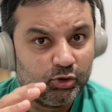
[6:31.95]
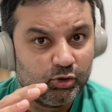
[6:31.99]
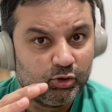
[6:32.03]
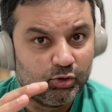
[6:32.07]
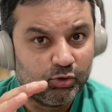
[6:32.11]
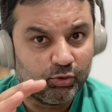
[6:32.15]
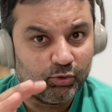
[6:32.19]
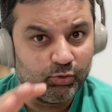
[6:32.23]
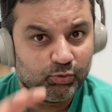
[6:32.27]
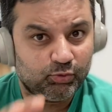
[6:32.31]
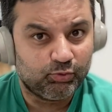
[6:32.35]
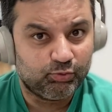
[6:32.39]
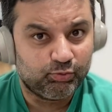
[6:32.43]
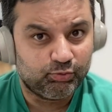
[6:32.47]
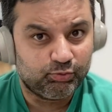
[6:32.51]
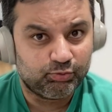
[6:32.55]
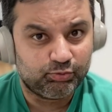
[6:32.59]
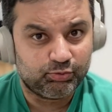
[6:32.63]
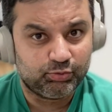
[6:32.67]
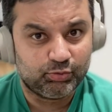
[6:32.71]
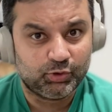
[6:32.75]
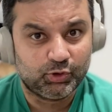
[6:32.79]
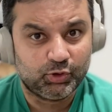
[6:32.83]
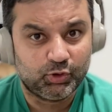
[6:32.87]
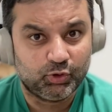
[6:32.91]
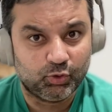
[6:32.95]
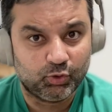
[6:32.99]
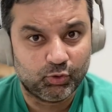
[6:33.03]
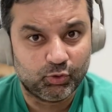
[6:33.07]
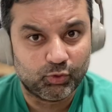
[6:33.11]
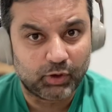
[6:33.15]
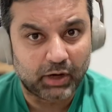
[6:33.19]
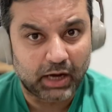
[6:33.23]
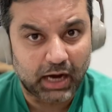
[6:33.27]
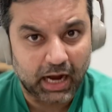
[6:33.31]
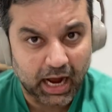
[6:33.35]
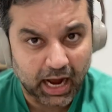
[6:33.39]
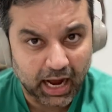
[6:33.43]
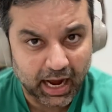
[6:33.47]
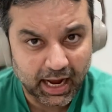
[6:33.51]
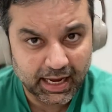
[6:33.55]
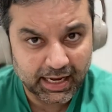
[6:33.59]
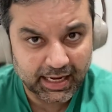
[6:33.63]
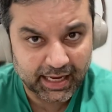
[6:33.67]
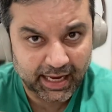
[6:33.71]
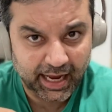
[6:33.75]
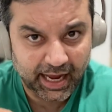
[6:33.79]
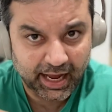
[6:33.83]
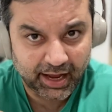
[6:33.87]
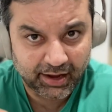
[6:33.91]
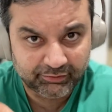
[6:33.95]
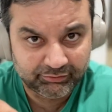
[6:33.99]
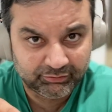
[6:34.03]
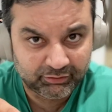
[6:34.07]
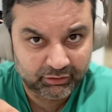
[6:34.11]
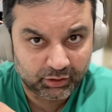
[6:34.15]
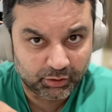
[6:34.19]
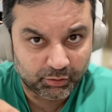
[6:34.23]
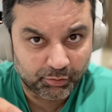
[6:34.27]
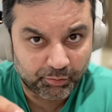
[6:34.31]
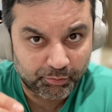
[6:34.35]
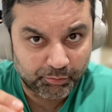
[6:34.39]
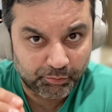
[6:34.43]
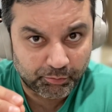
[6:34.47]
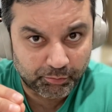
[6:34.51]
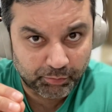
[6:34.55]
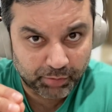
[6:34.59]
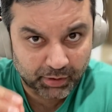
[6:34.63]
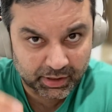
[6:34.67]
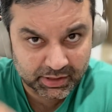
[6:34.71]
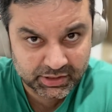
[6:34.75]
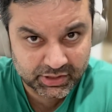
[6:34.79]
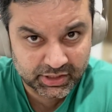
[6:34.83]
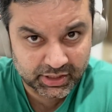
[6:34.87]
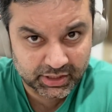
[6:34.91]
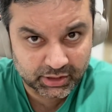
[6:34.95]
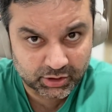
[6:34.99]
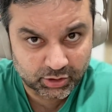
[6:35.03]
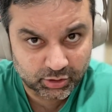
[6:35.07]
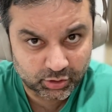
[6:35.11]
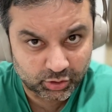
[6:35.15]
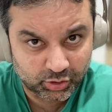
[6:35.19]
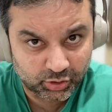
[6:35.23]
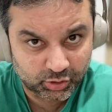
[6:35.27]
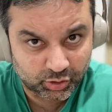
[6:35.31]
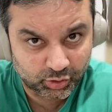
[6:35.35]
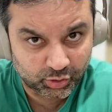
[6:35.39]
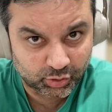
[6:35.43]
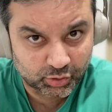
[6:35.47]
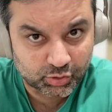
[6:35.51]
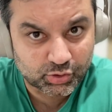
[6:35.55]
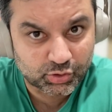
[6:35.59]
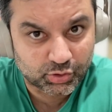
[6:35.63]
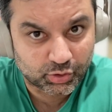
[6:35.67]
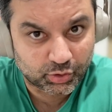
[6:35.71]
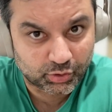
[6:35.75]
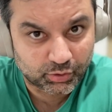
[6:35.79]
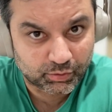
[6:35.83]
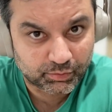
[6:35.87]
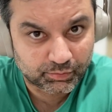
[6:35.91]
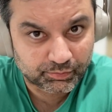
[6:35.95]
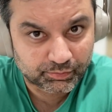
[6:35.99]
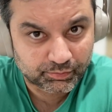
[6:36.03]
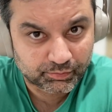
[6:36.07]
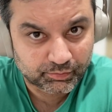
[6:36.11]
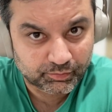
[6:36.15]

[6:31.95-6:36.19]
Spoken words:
do do I have the budget to do so?